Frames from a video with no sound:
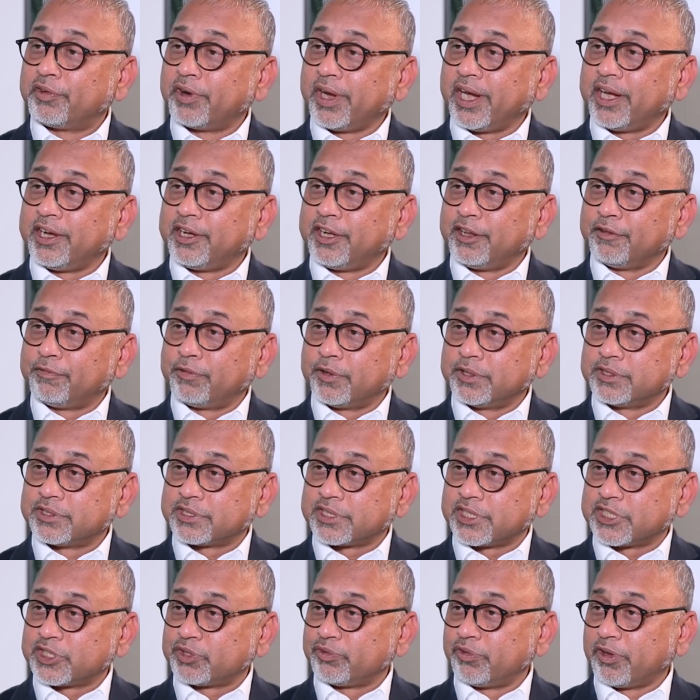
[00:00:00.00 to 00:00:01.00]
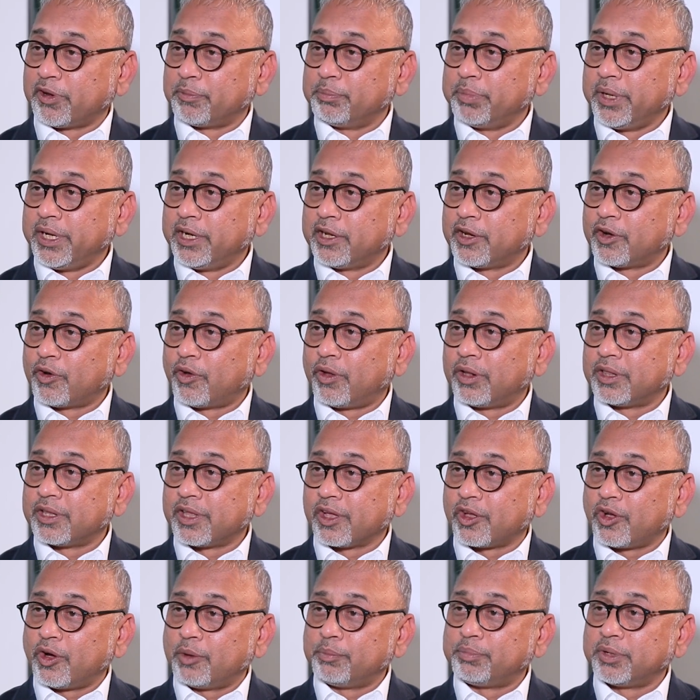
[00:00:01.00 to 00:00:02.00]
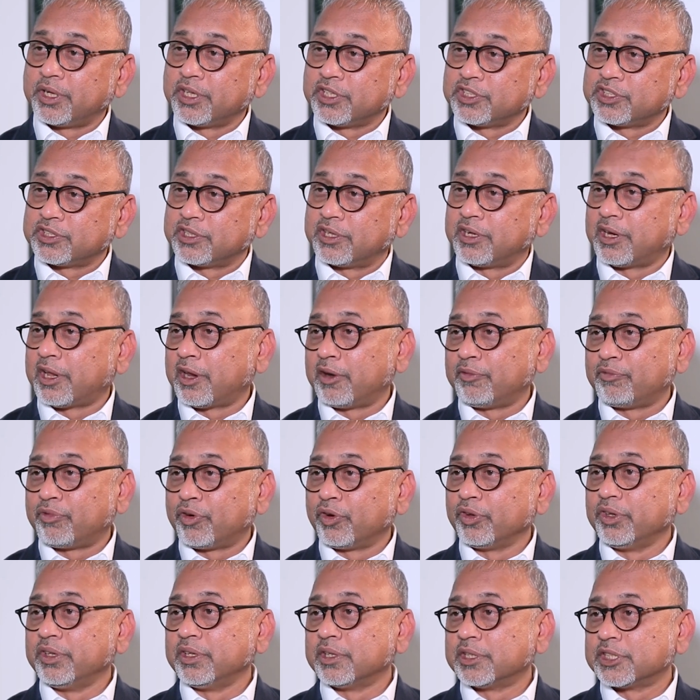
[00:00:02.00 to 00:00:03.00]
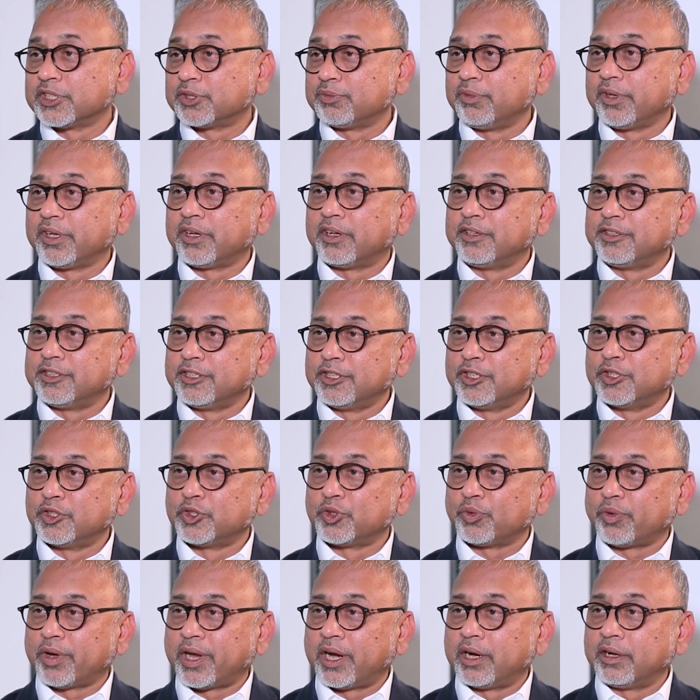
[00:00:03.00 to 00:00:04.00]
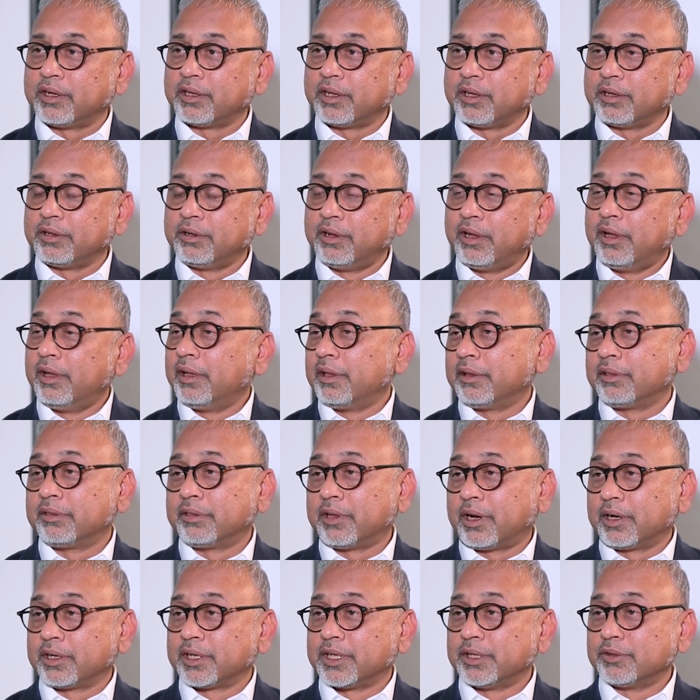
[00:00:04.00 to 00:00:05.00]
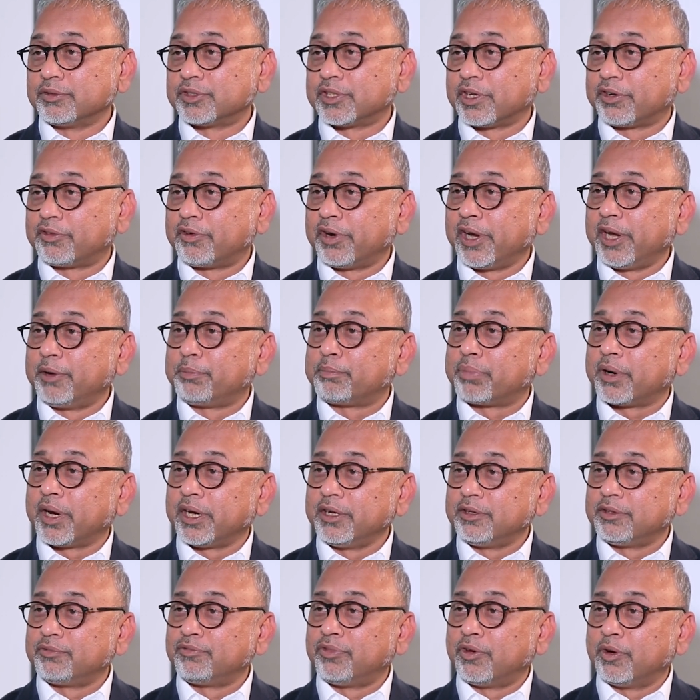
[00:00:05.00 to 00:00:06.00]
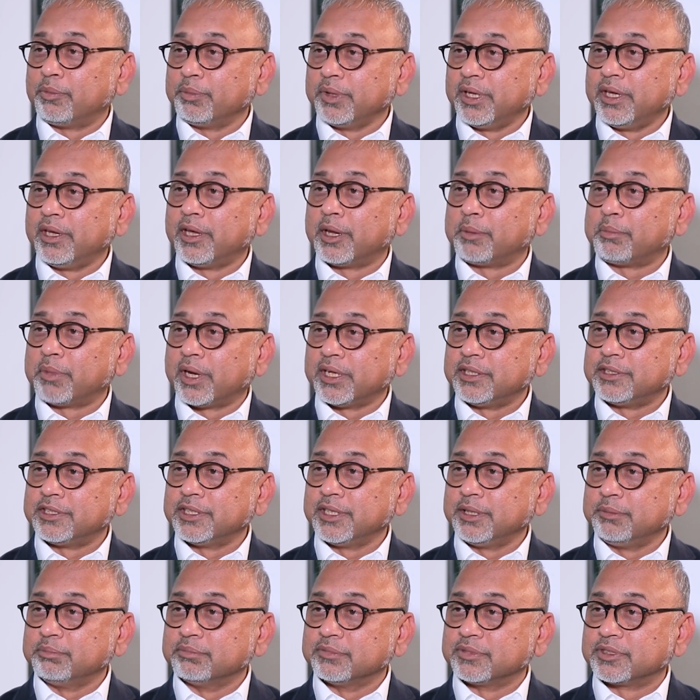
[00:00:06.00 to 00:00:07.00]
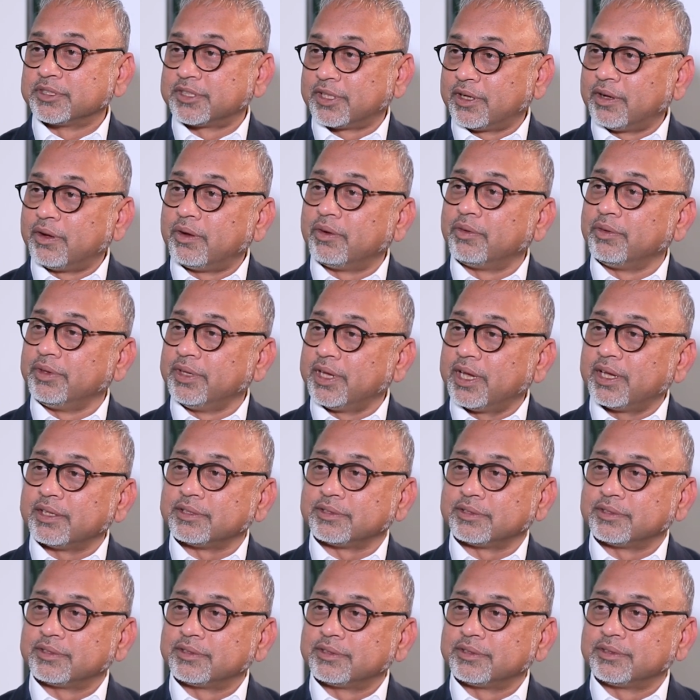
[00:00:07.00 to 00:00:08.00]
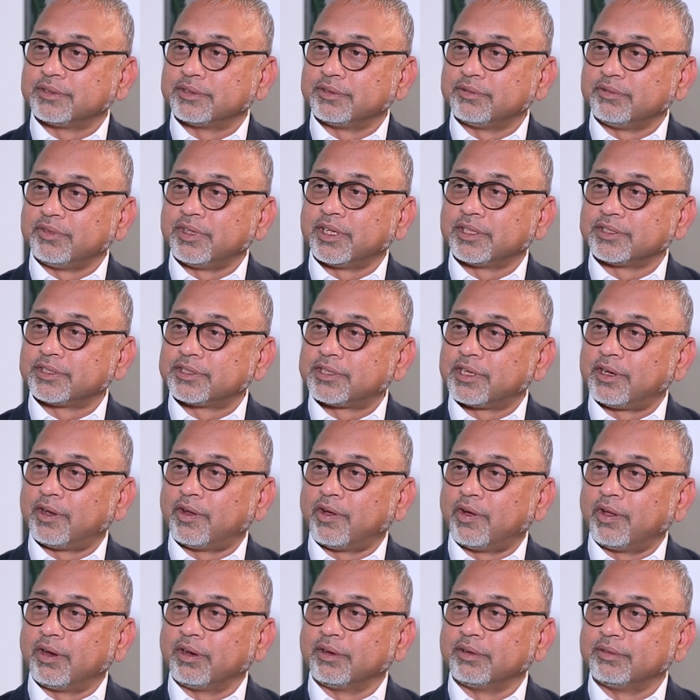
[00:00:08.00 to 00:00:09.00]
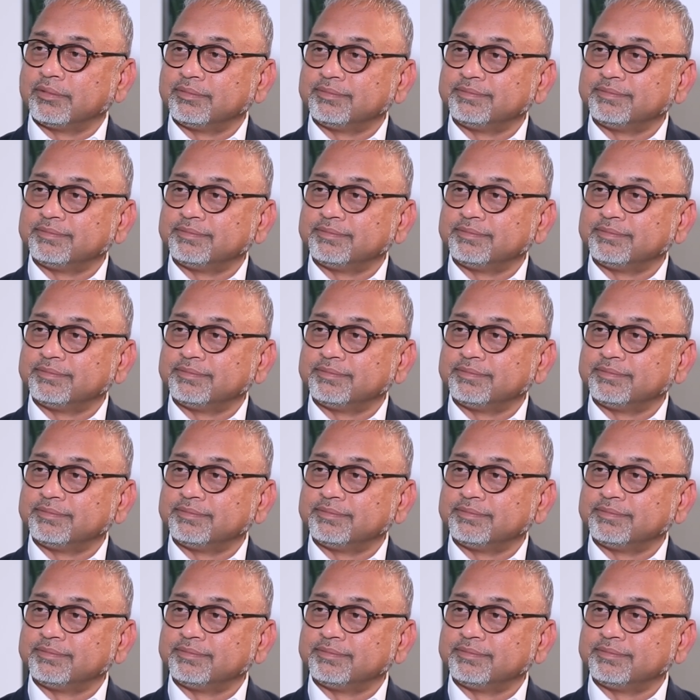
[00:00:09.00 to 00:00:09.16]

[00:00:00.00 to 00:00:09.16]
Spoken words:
great differences. We have beaten all the competition, and for years we continue to handle. That gives a great pride for me and my team. So yes, we are still on.